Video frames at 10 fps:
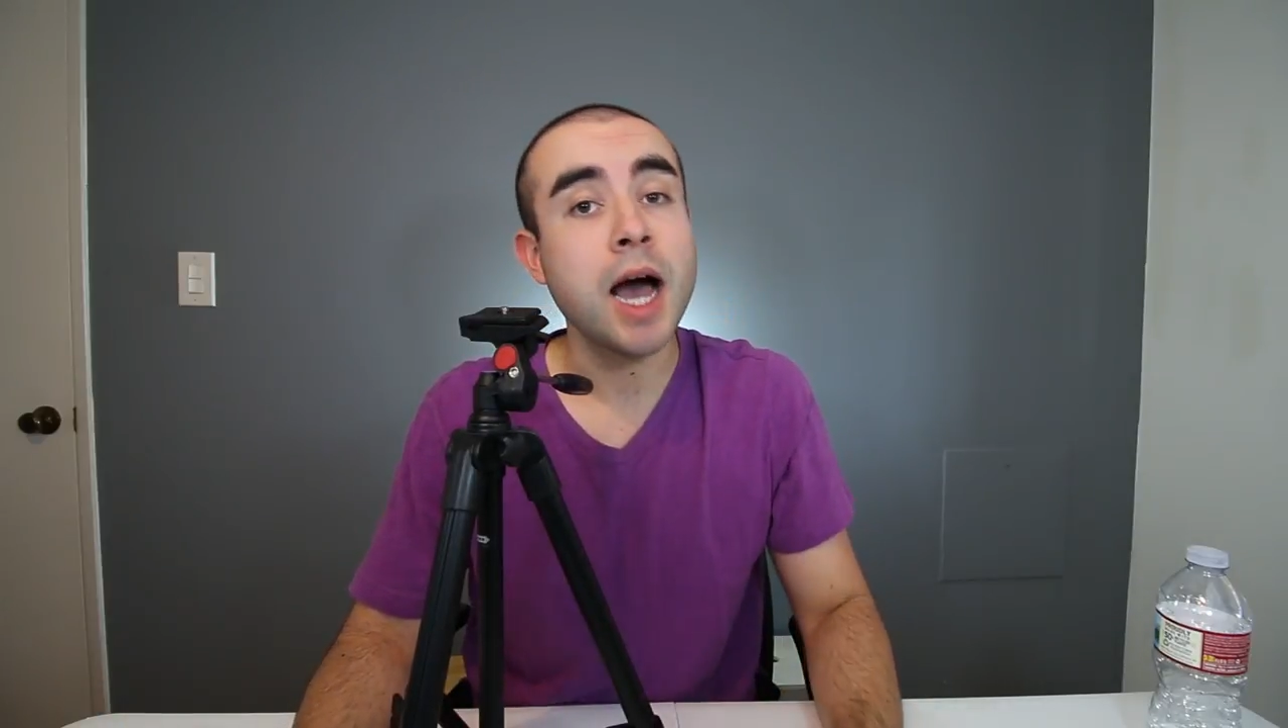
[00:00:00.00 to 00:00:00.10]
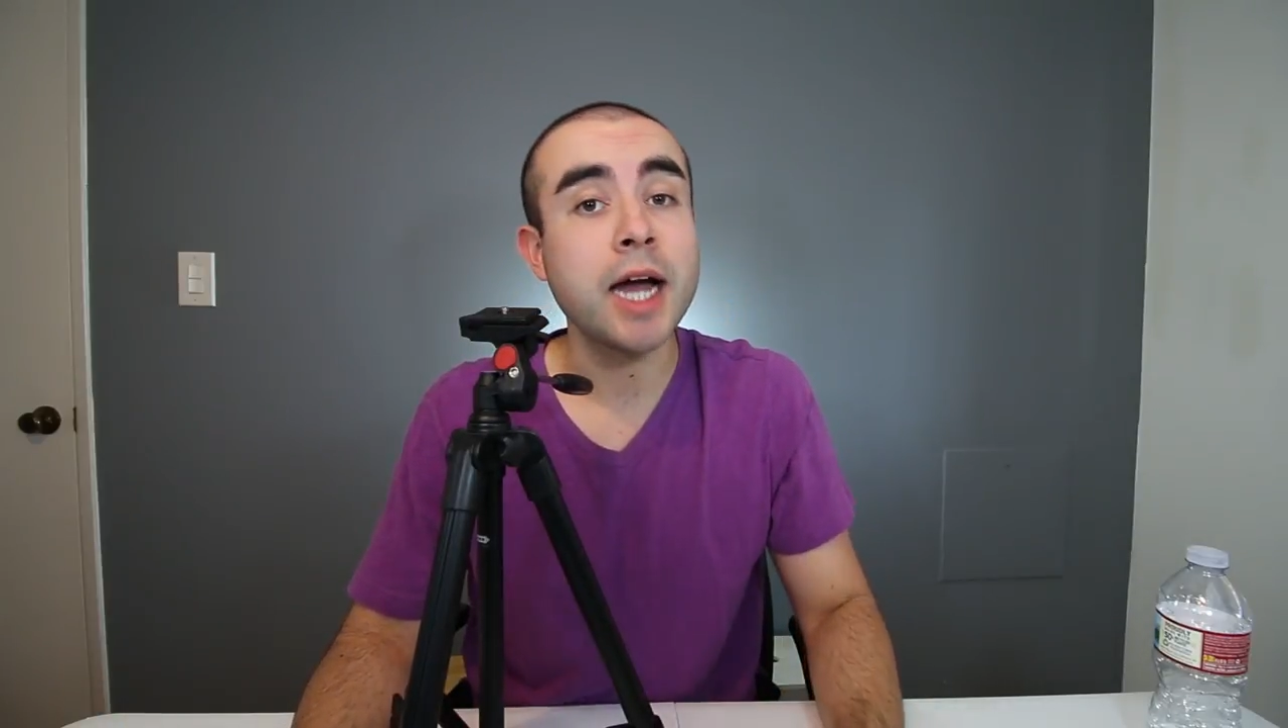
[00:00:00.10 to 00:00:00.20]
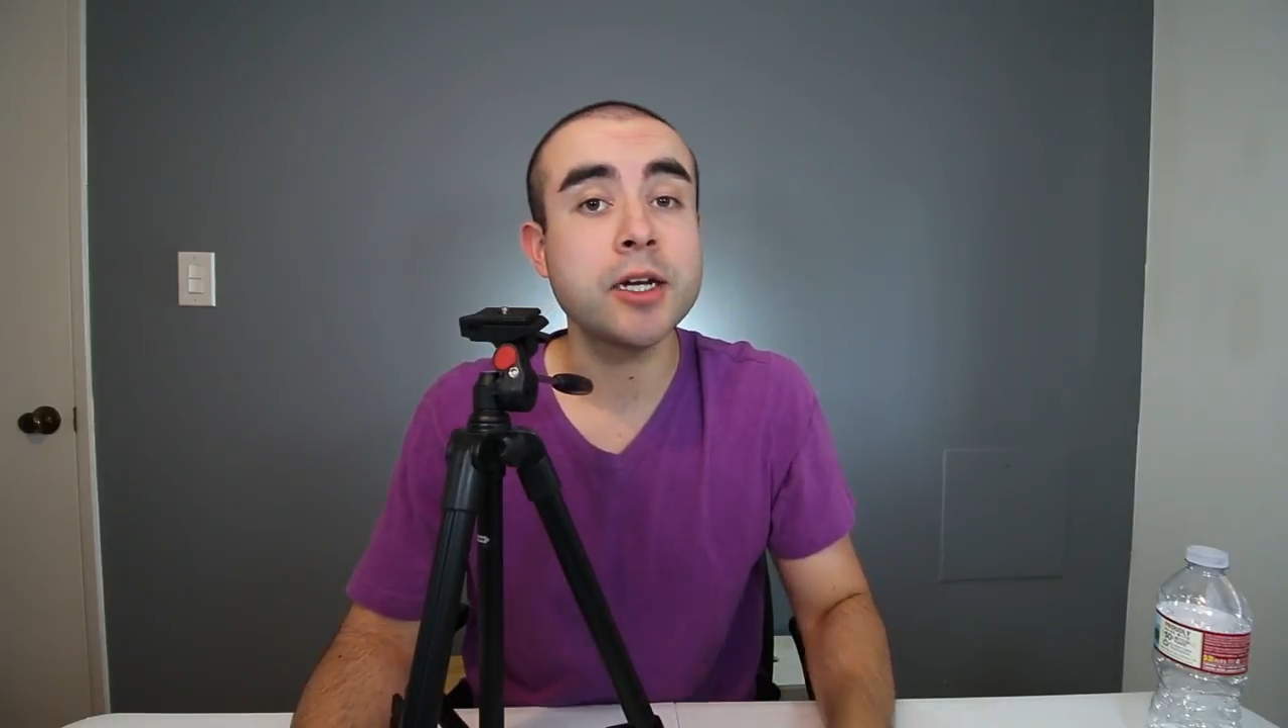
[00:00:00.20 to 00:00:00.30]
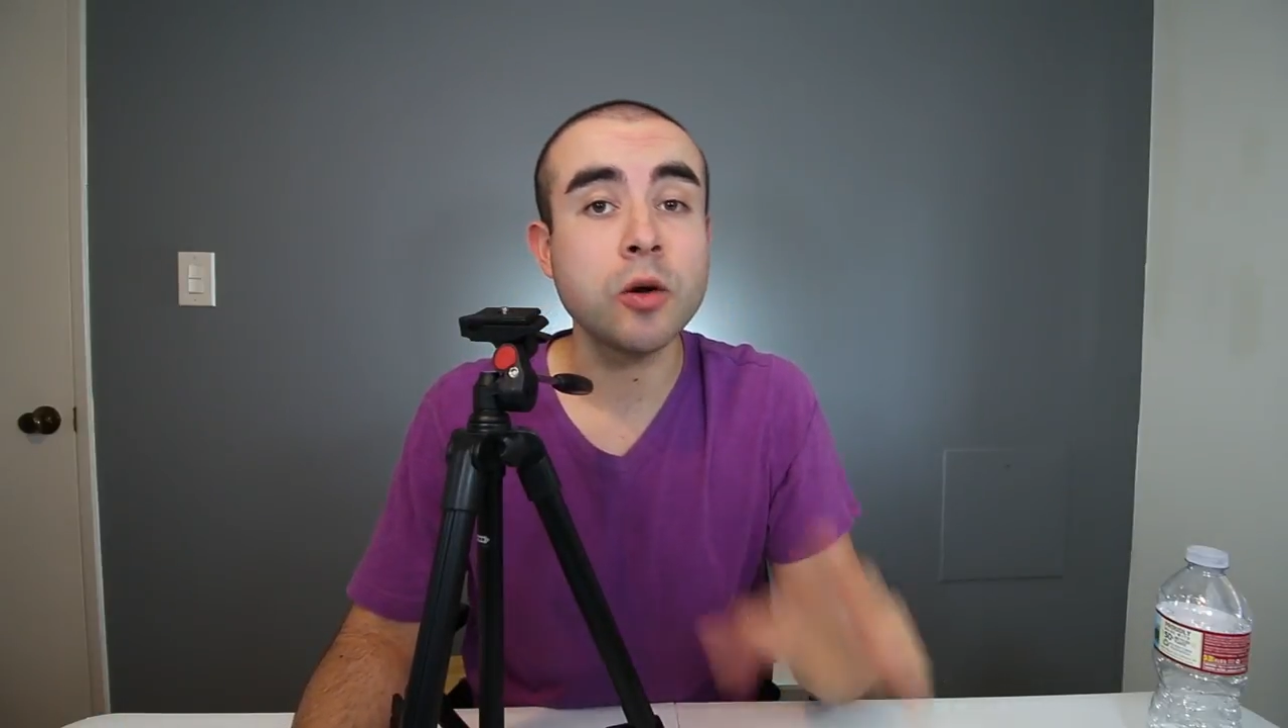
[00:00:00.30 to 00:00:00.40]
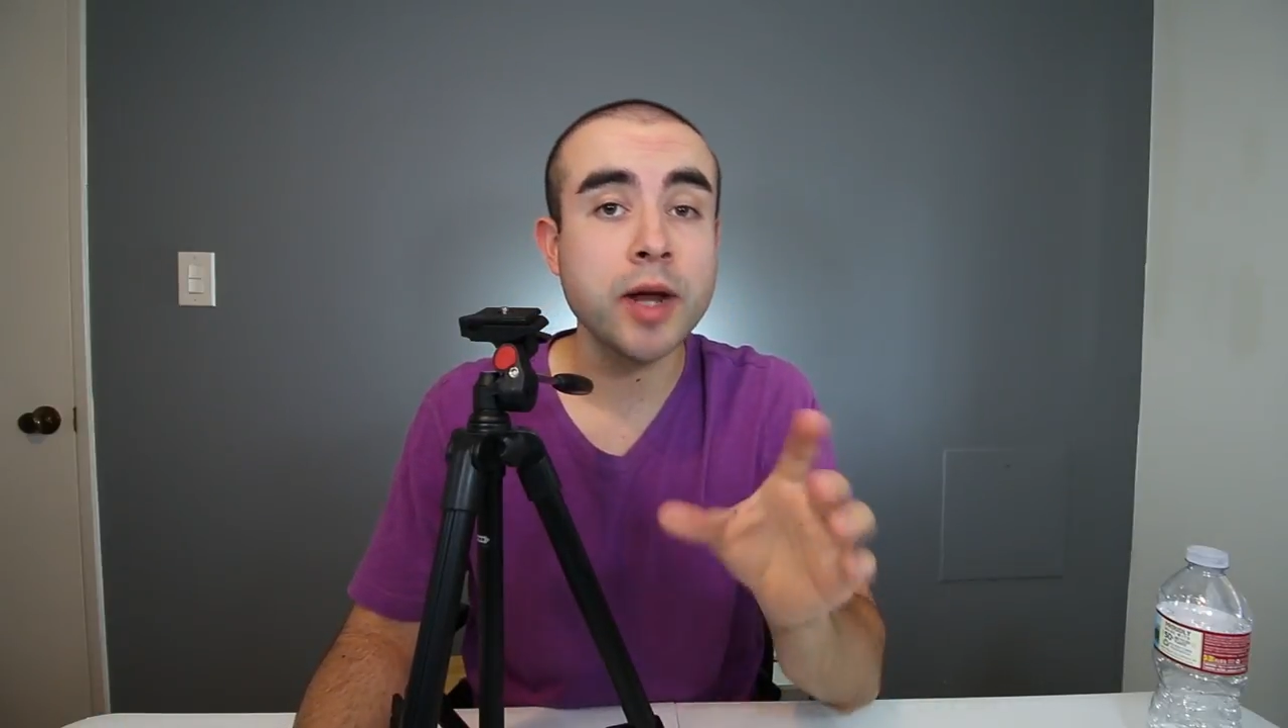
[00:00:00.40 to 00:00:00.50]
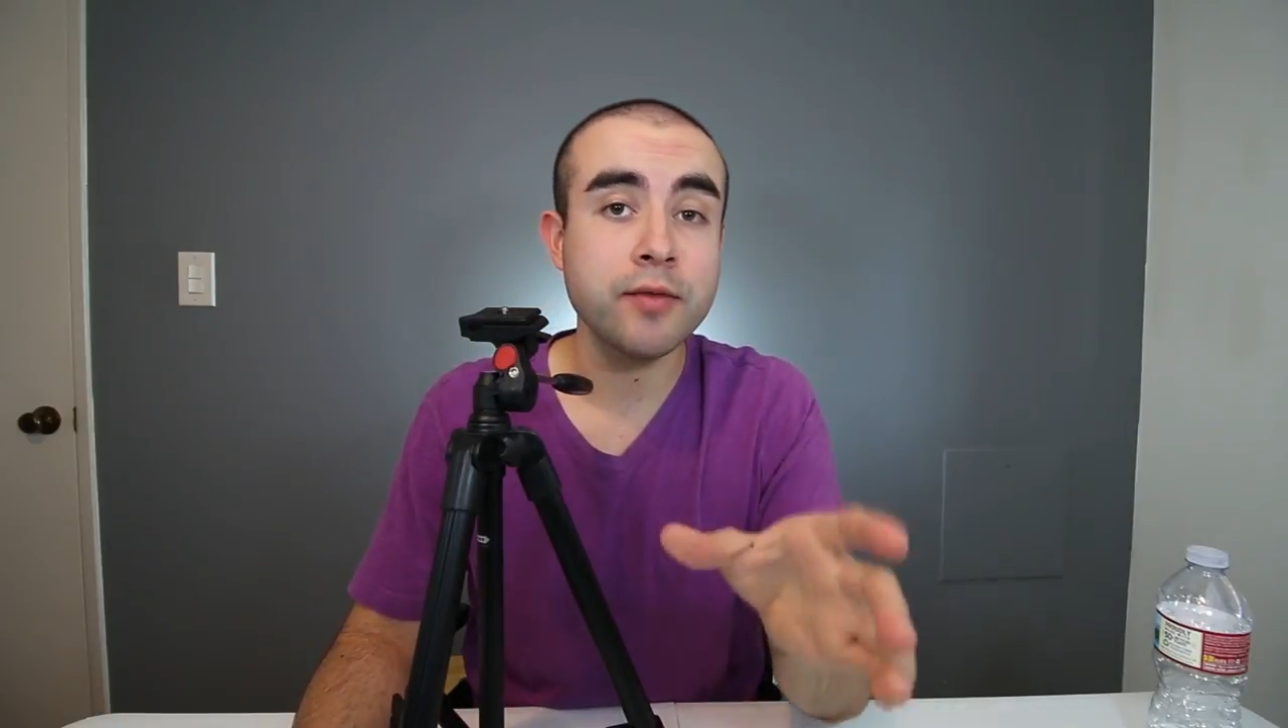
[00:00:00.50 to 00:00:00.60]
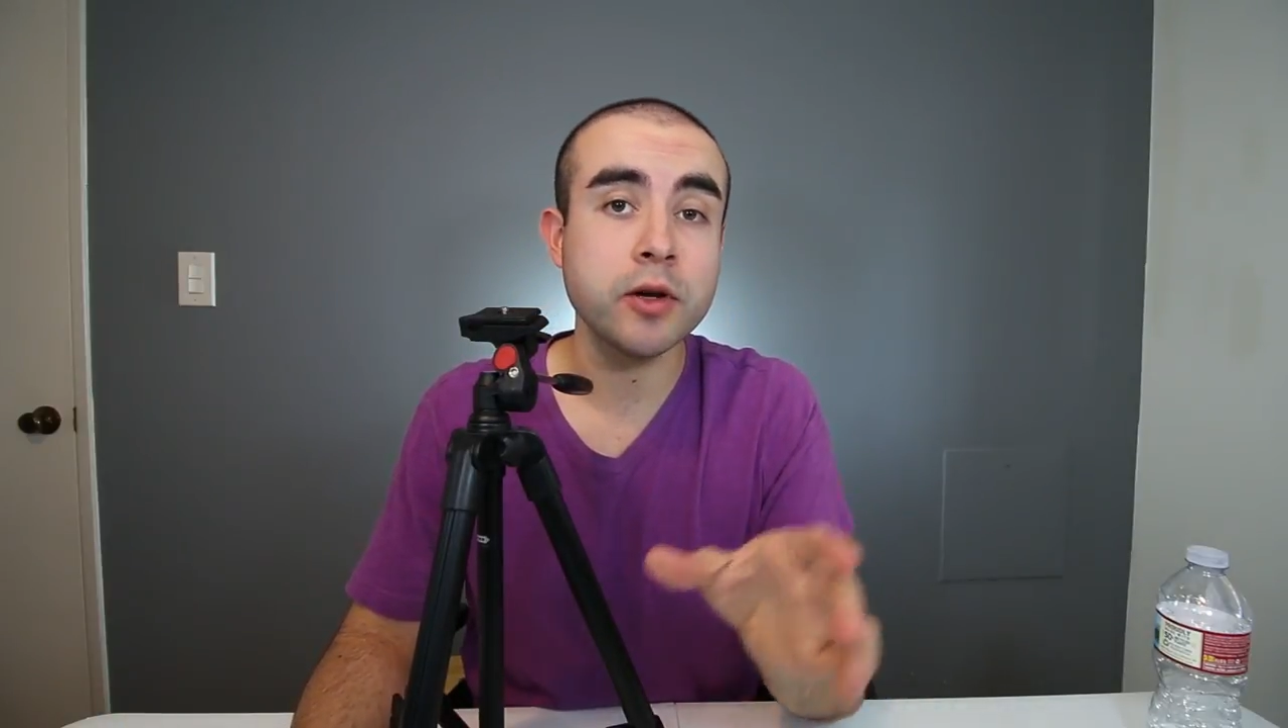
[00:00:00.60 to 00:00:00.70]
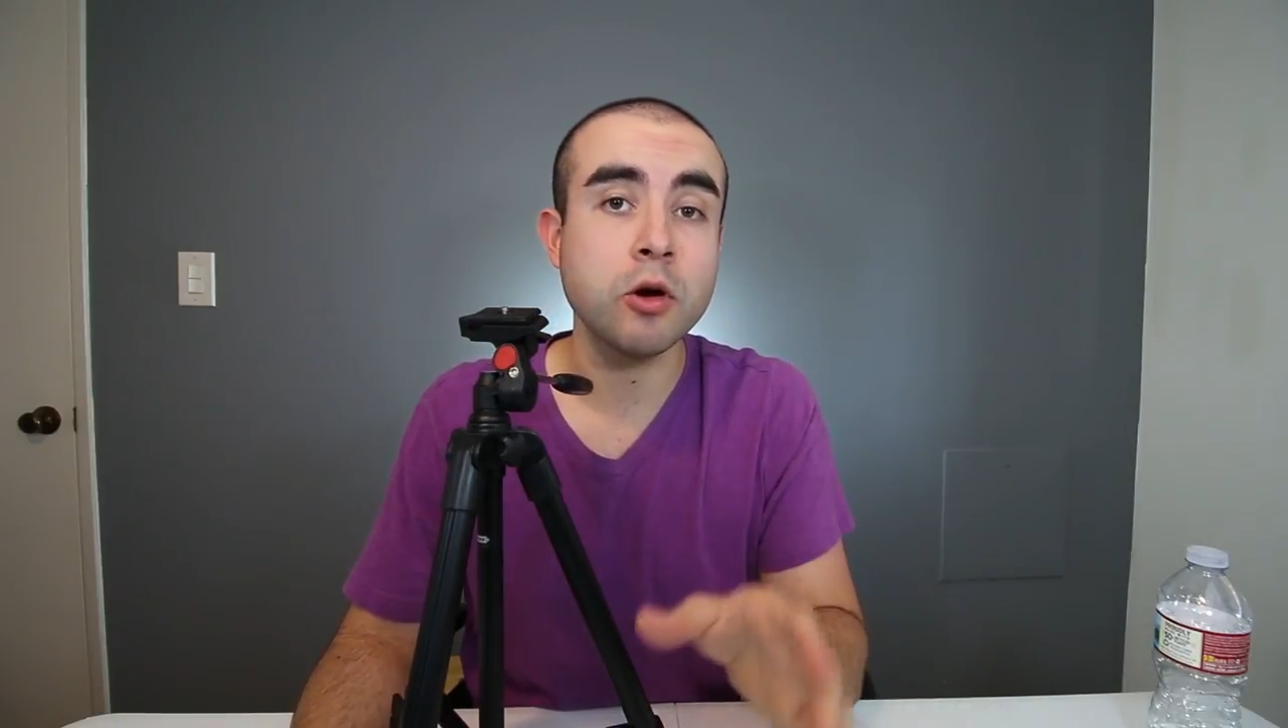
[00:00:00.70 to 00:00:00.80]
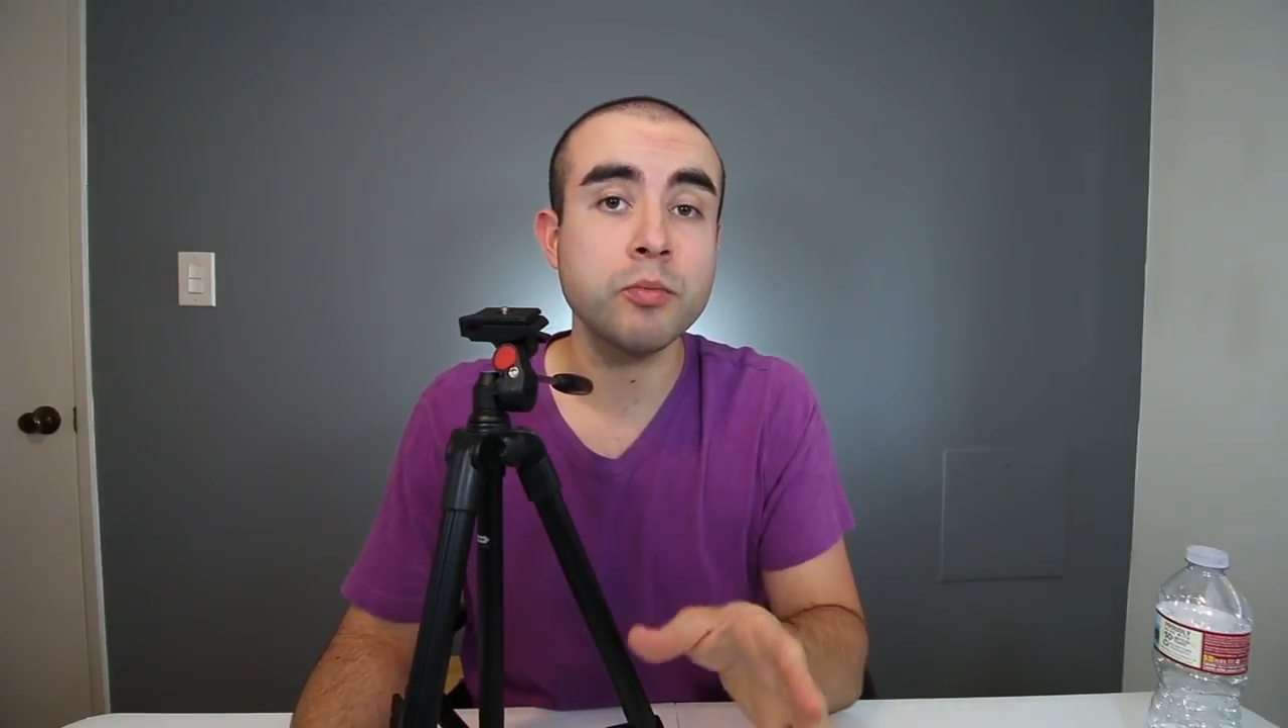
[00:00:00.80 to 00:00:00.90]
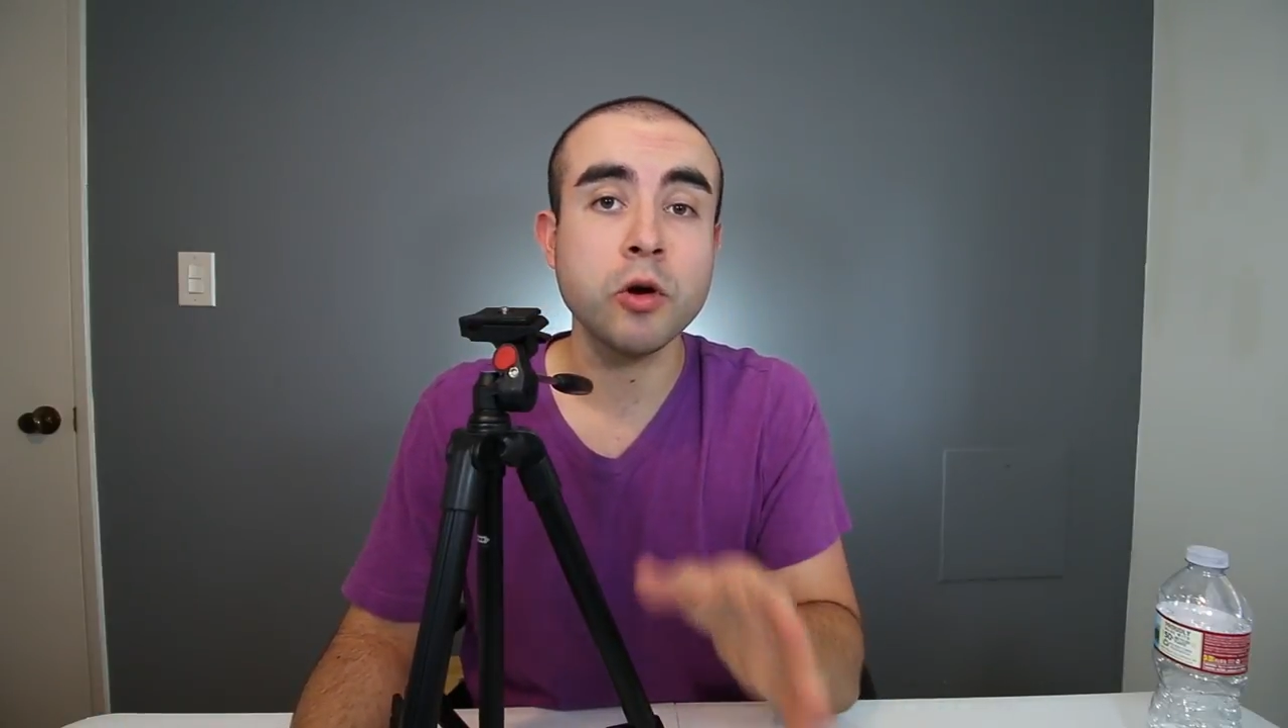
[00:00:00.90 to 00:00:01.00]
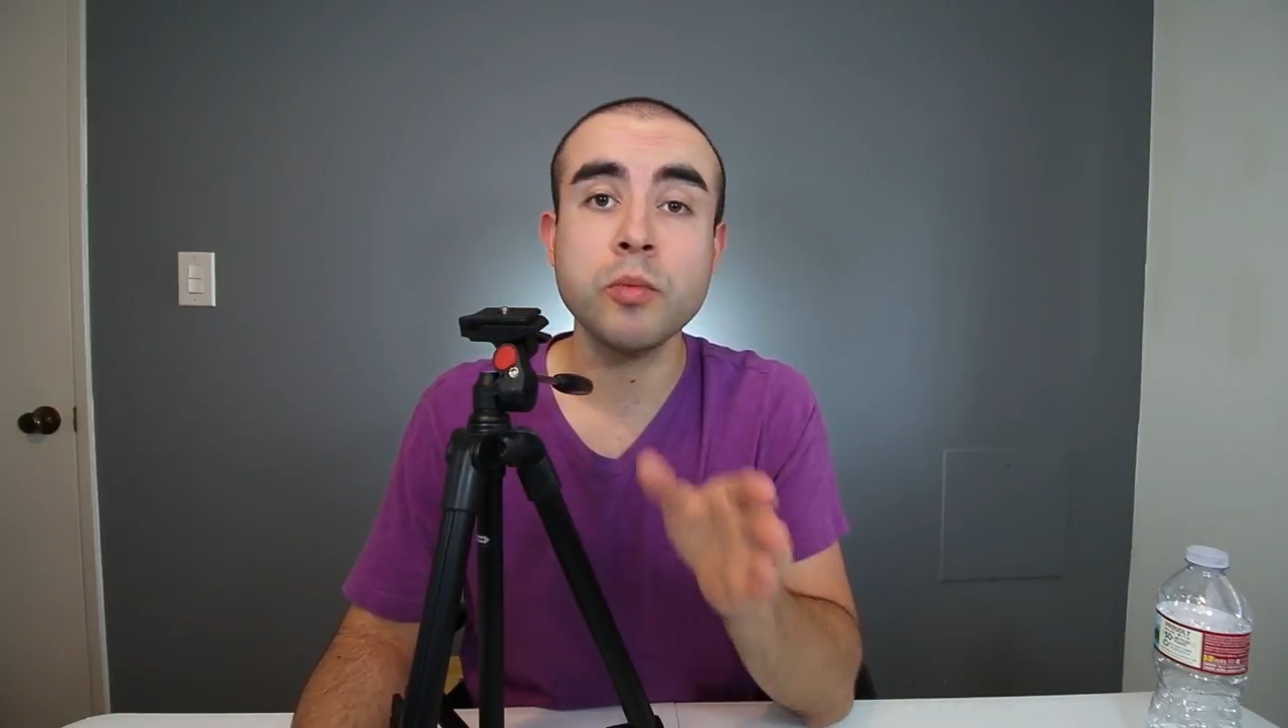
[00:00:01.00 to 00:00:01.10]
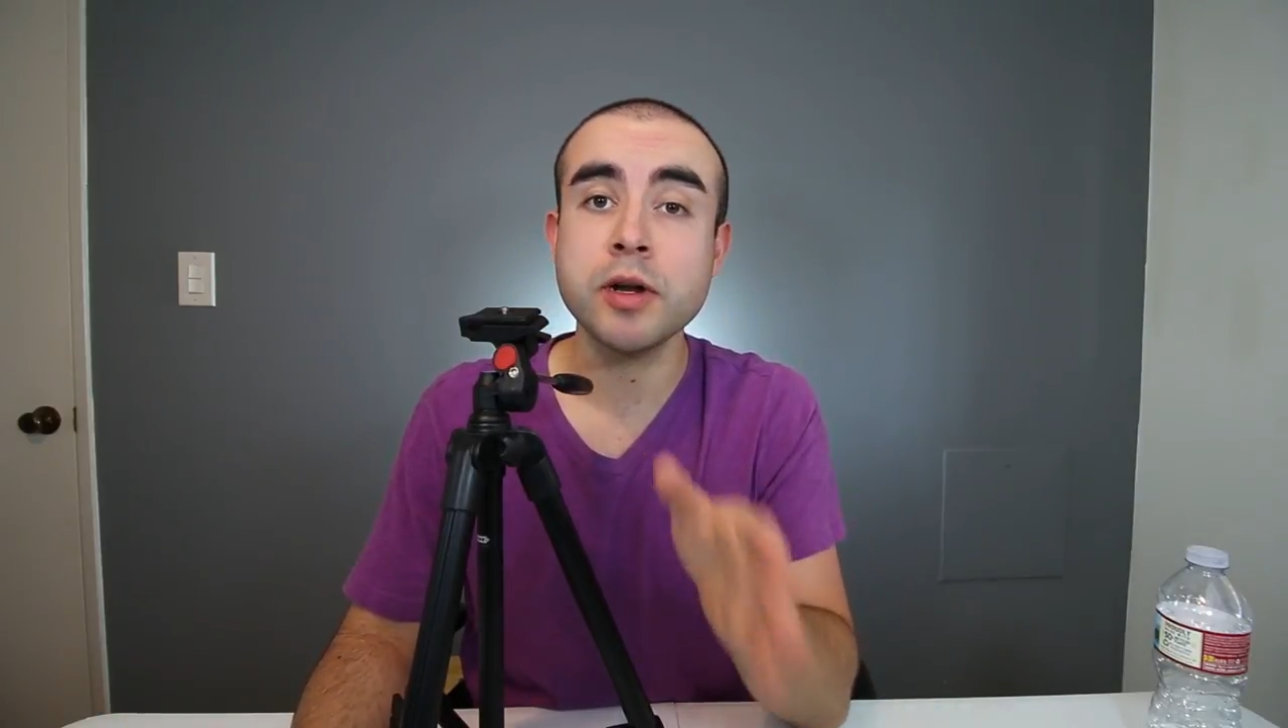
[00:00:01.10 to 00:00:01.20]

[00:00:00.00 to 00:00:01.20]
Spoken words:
I don't have a GoPro,